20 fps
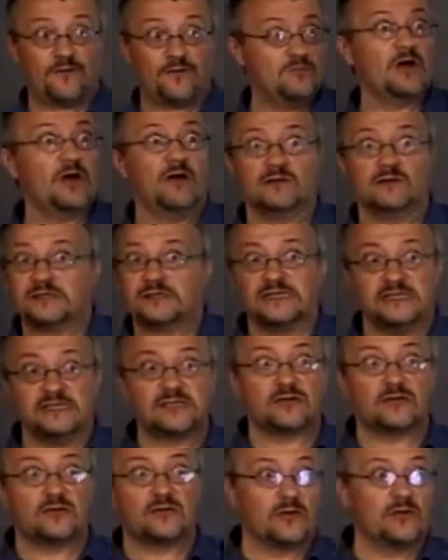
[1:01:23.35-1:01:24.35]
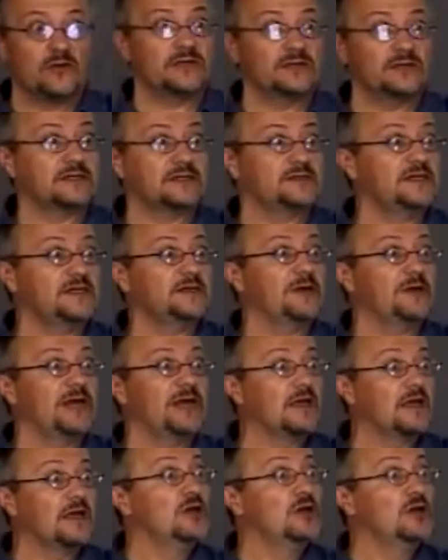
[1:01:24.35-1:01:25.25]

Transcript: all the seeds that are going into the seed bank.